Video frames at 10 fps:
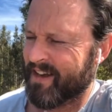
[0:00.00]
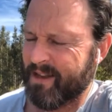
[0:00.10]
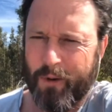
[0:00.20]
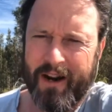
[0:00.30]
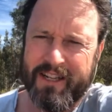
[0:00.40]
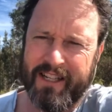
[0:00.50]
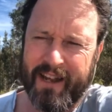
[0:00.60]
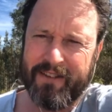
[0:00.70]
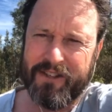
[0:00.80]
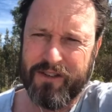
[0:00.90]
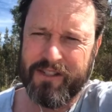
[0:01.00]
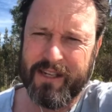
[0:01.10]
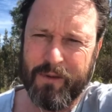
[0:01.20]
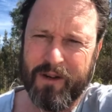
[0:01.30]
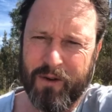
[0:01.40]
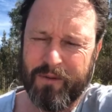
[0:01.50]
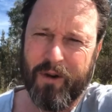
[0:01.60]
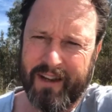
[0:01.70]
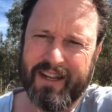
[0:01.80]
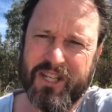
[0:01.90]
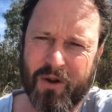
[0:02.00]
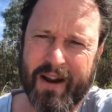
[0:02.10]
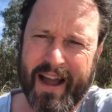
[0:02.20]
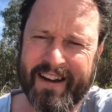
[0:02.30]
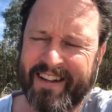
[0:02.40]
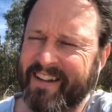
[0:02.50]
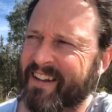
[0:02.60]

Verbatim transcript: You might actually have to shoot someone or you might get shot at.